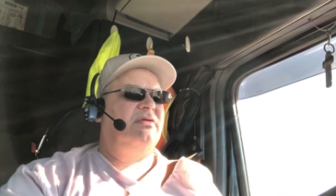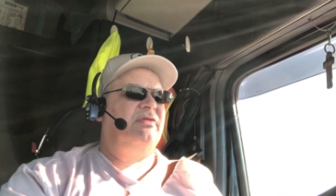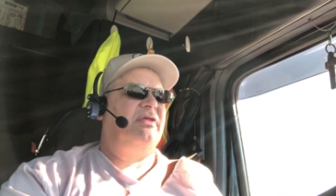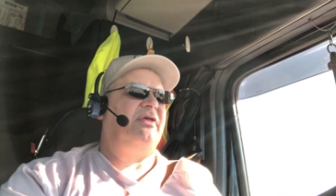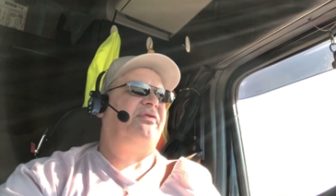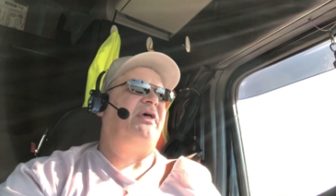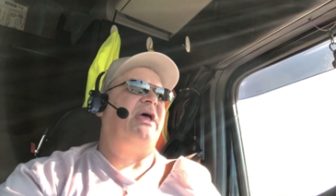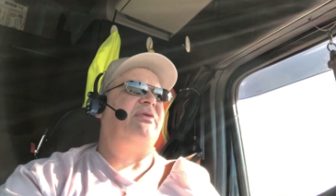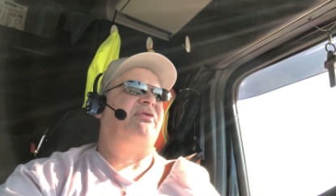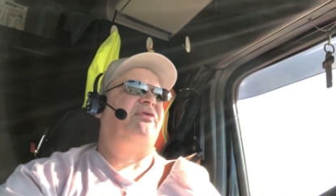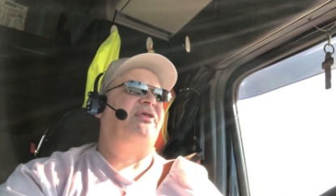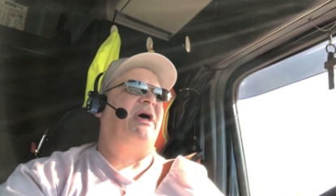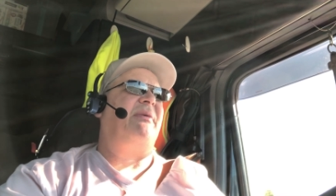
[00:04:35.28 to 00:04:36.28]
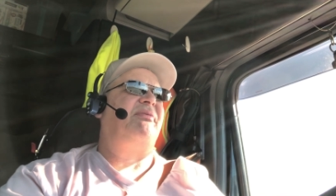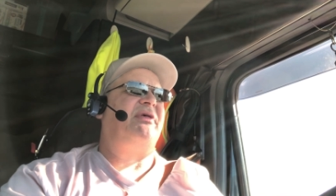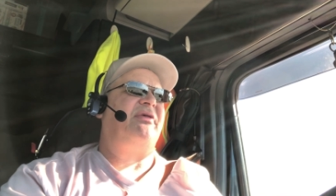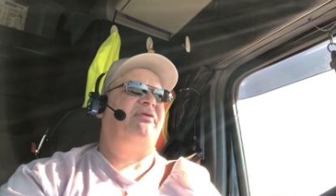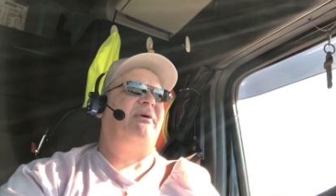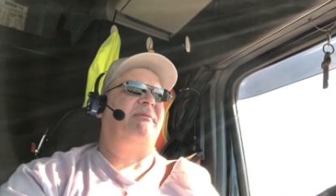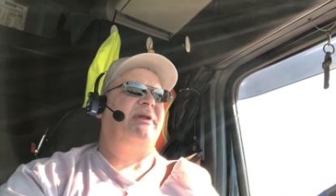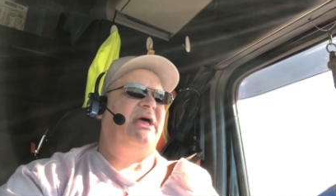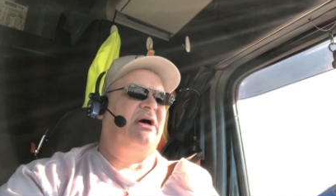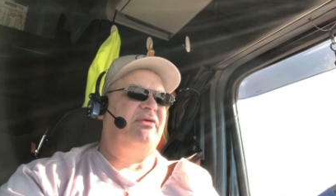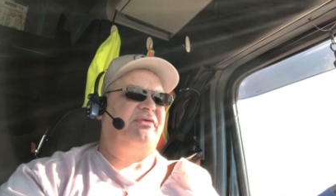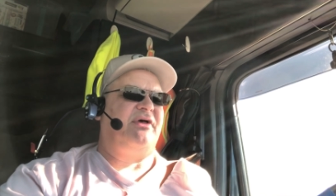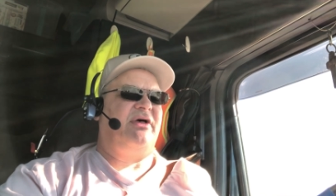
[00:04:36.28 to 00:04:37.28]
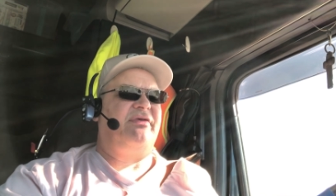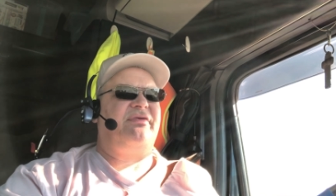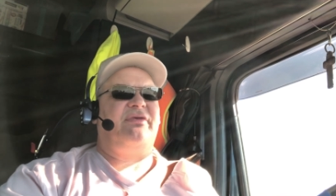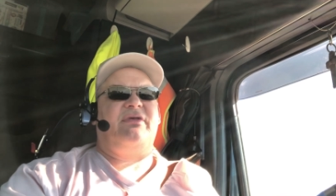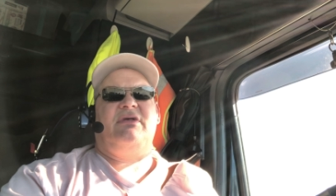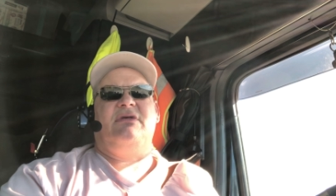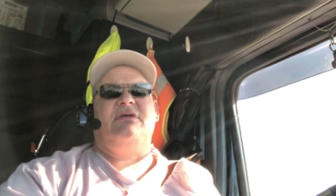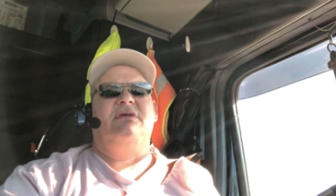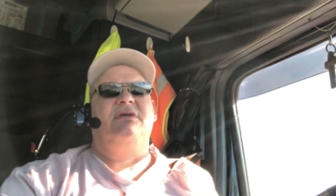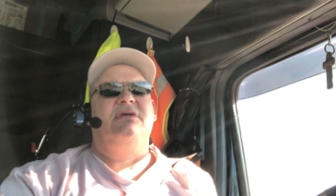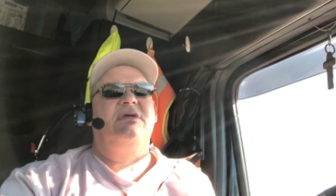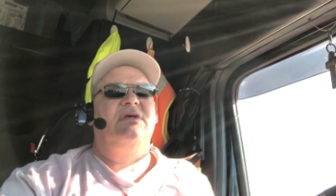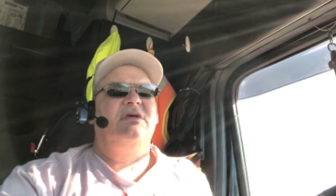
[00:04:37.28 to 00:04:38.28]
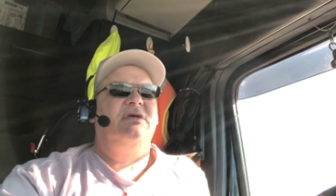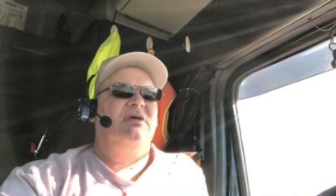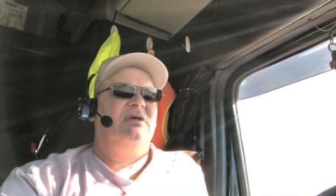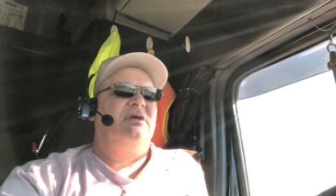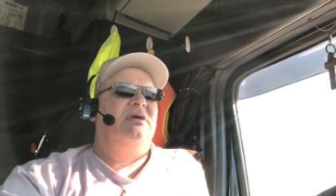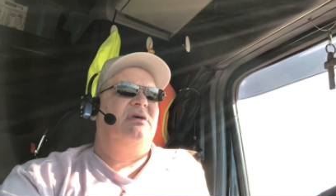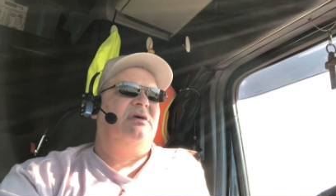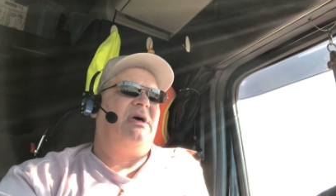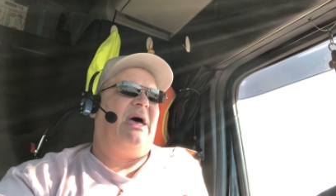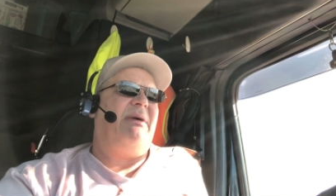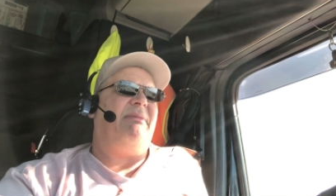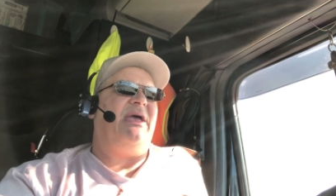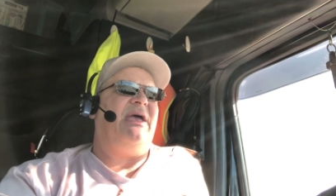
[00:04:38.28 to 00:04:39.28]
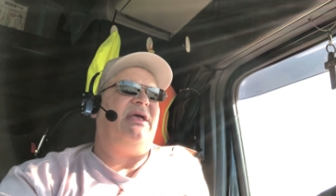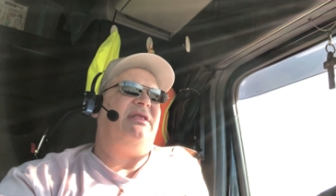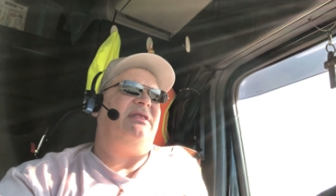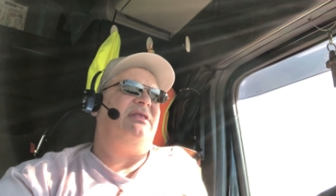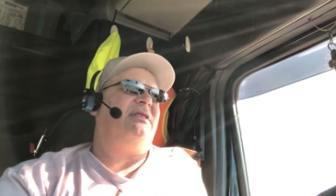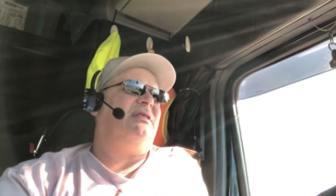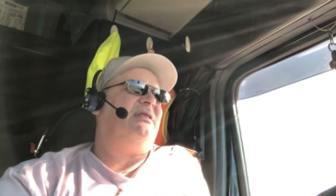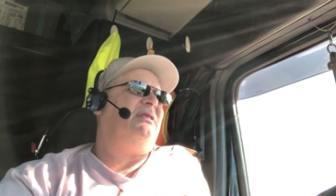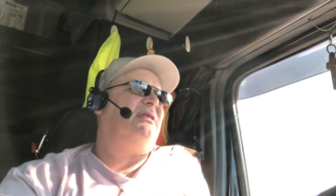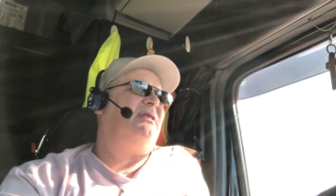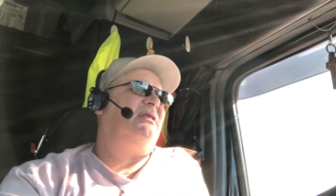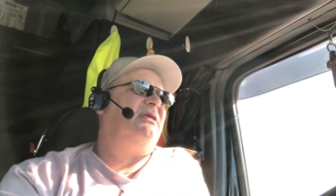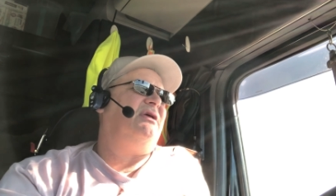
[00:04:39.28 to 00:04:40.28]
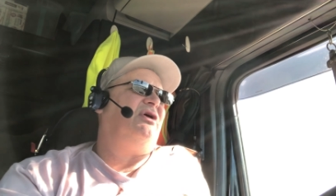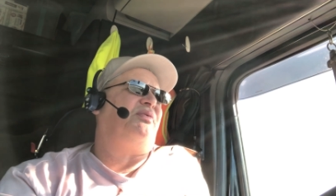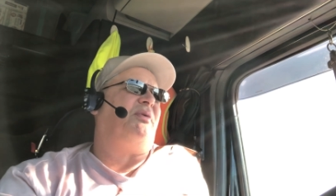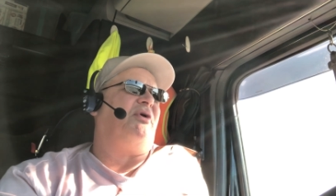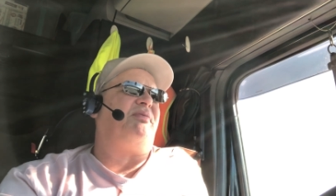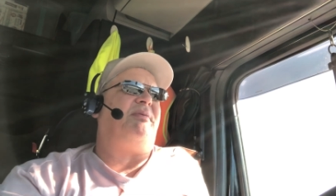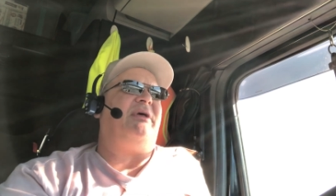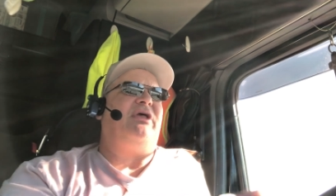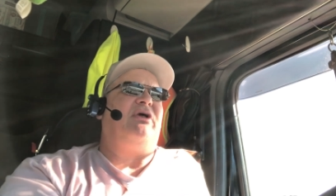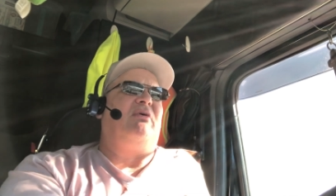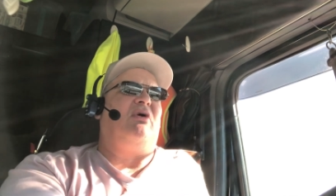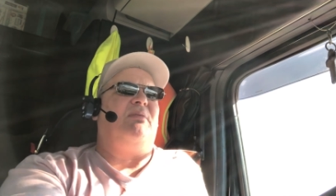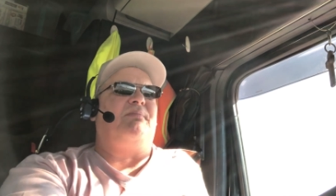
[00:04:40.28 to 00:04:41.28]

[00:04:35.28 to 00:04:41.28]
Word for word: the same steps that somebody else does? I mean, you're supposed to be your own